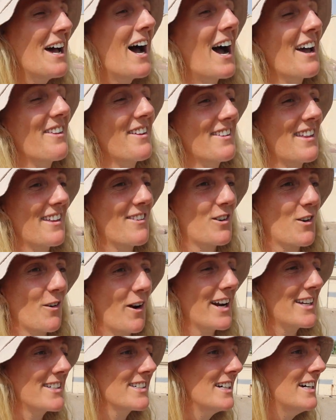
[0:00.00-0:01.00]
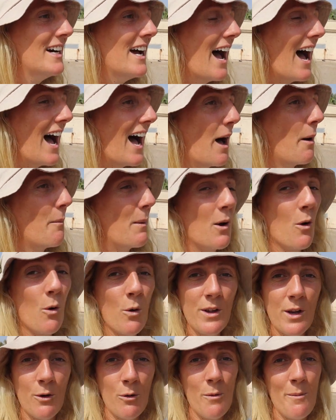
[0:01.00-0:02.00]
I think that's correct. Um, and
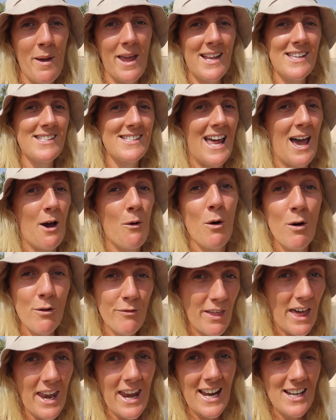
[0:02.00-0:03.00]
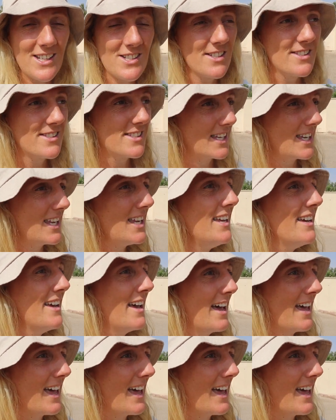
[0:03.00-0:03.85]
all that remains now of that ancient city